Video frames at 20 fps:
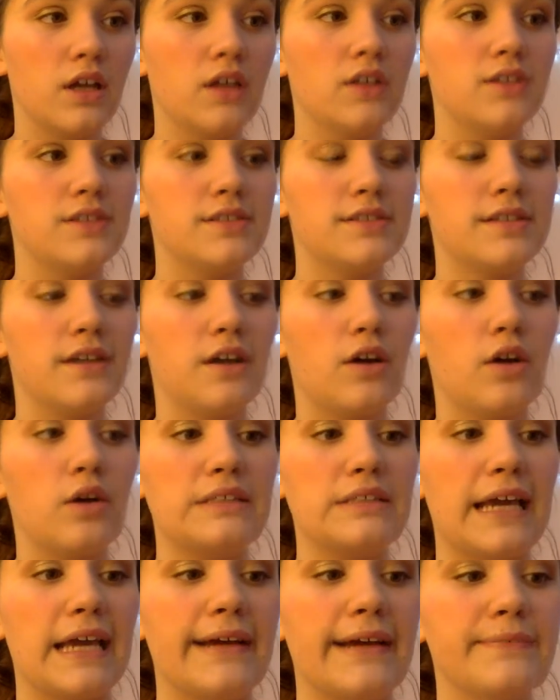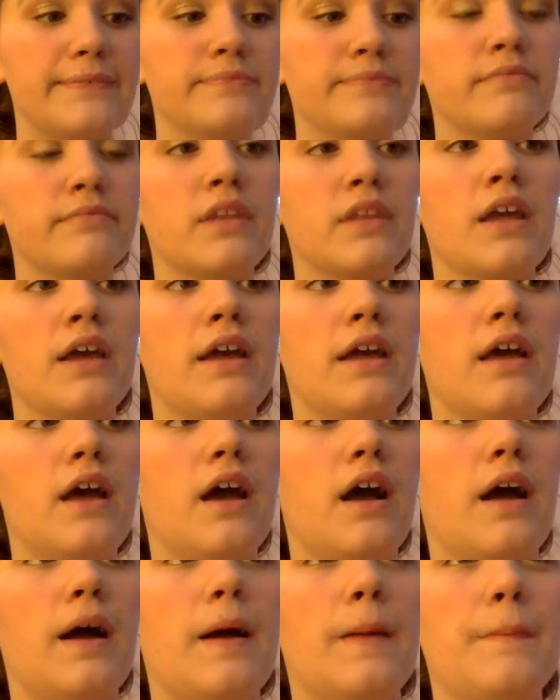So, yeah.
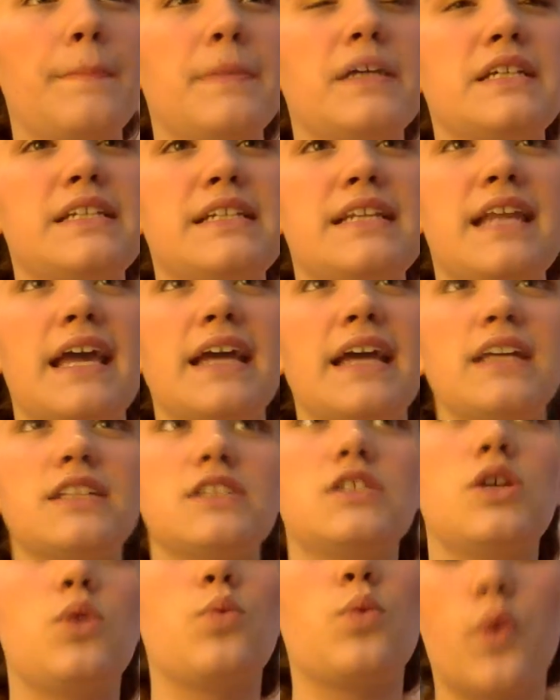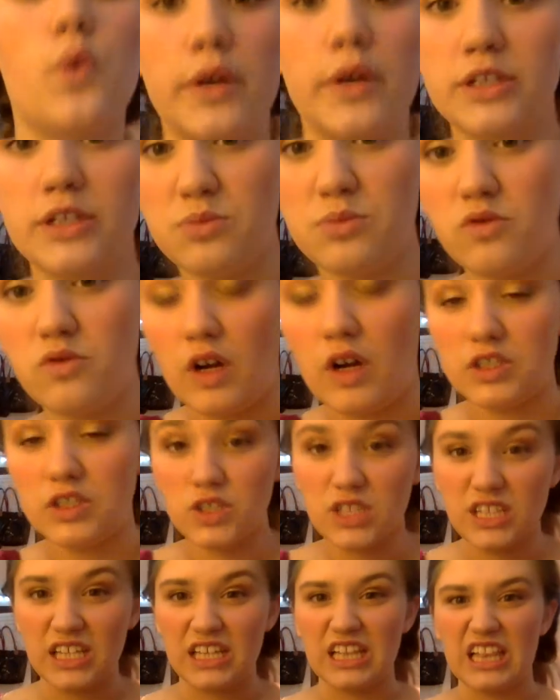Next, we're going to move on to
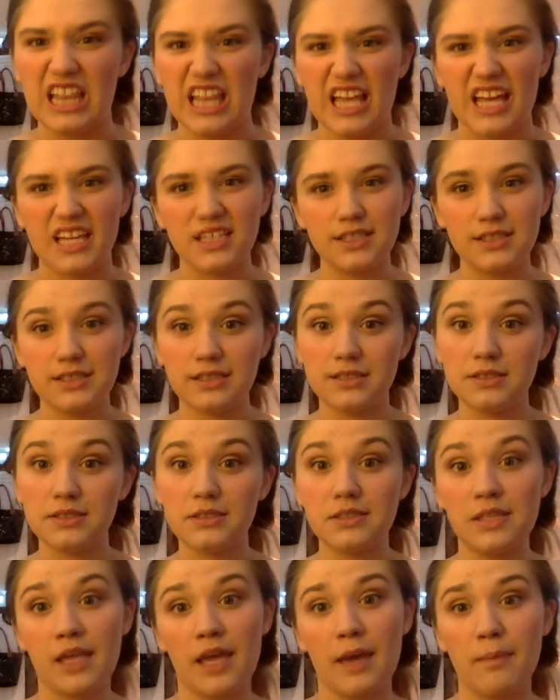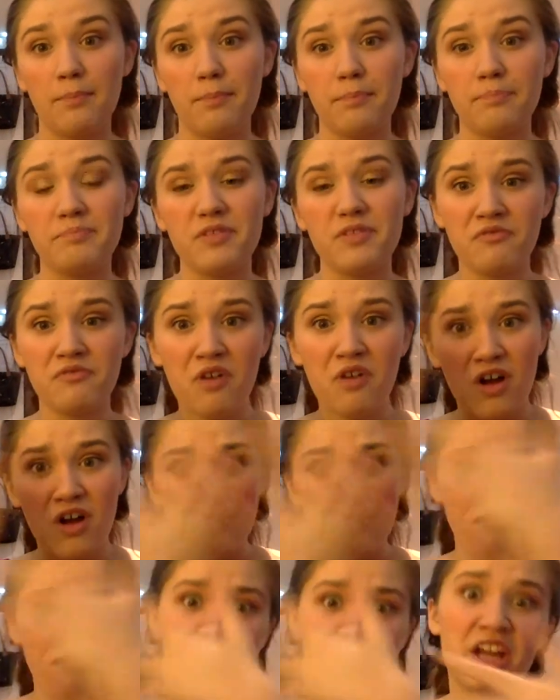the last step before our
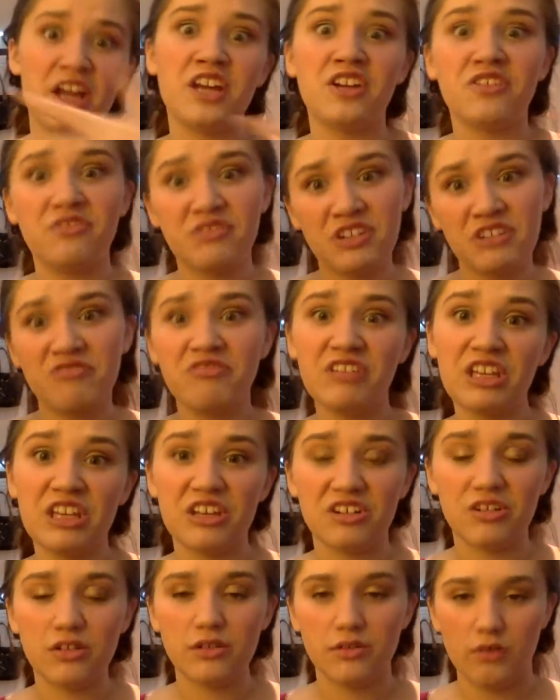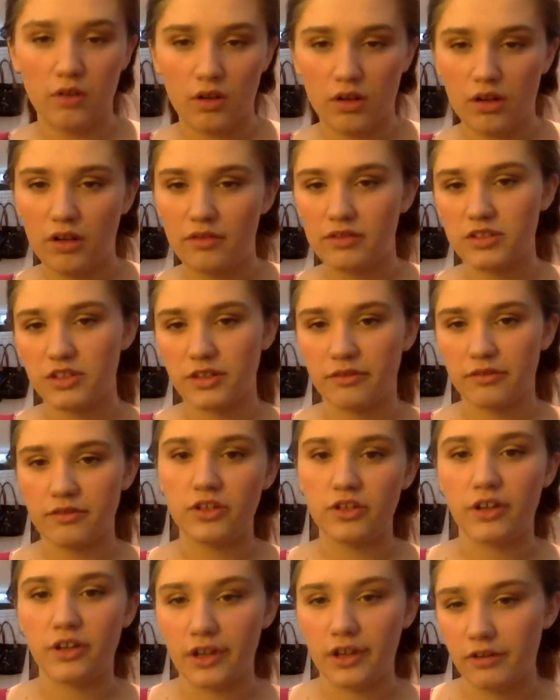final reveal. Well, obviously I have to
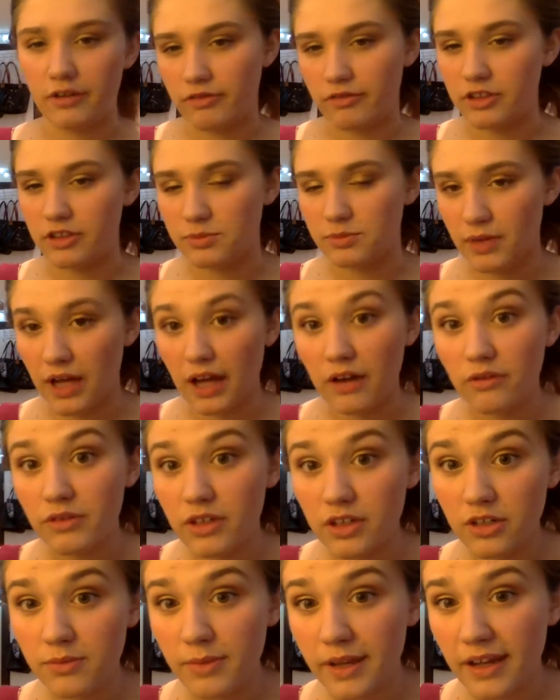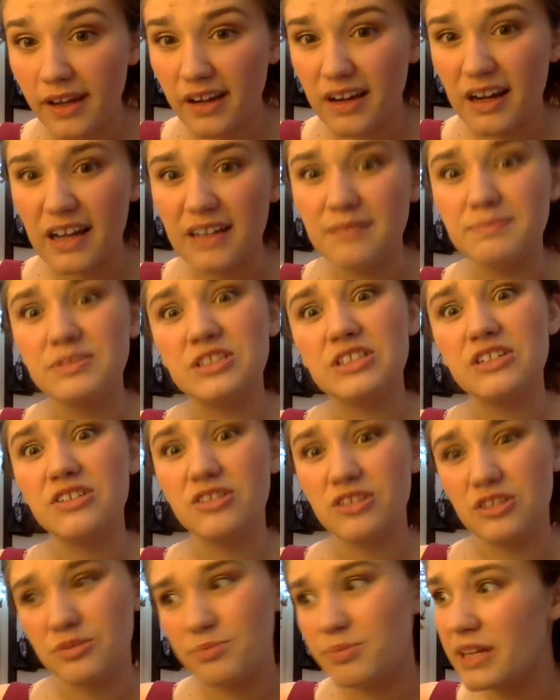do your hair first, but I don't really do my hair. I'm just
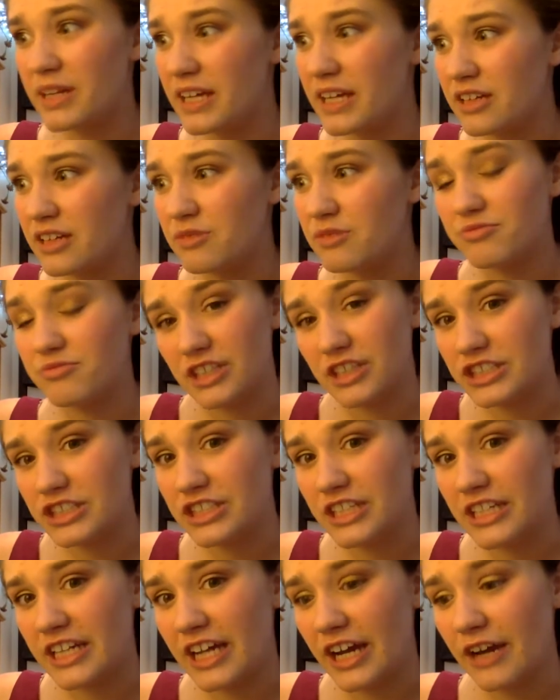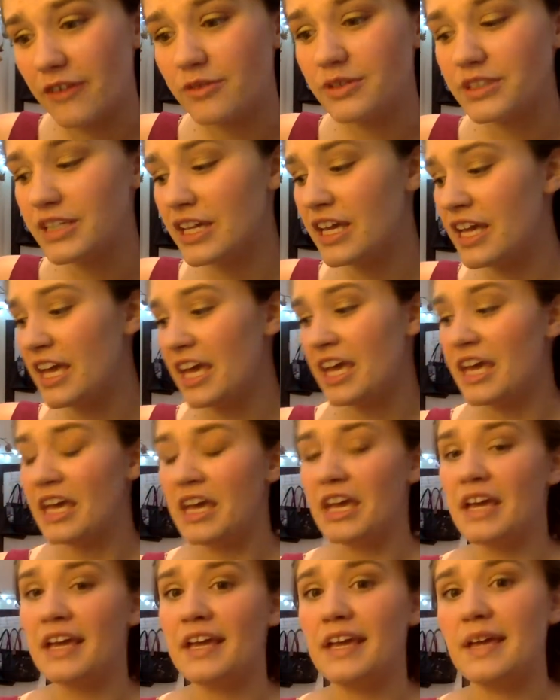going to plan on brushing it out
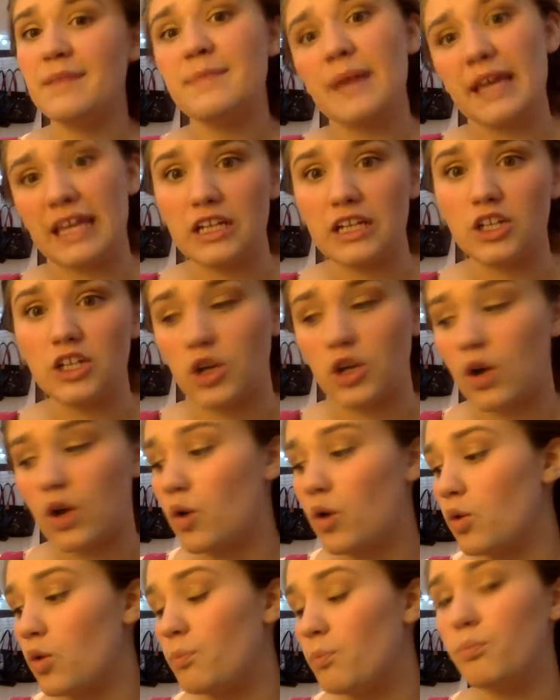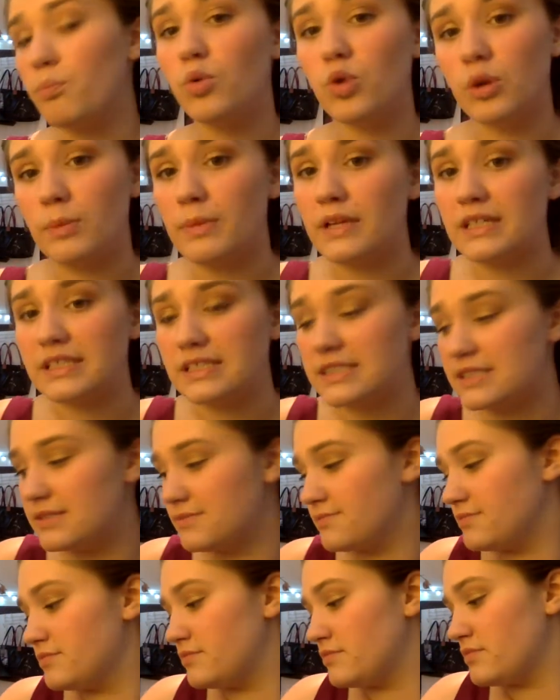and making it look bottomless.
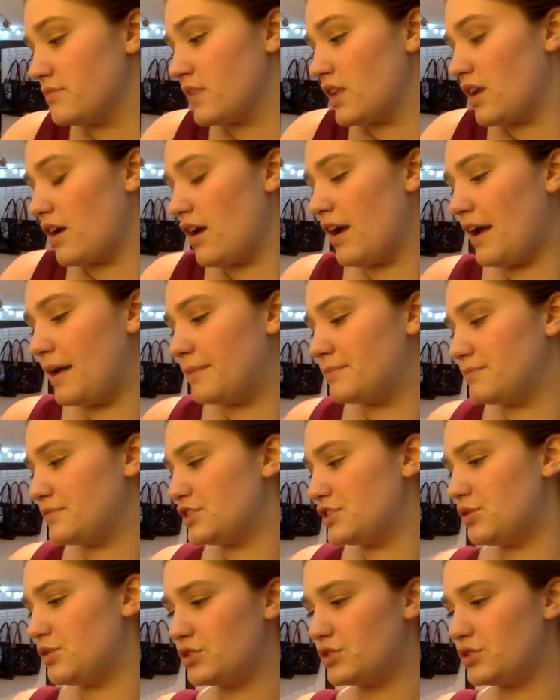So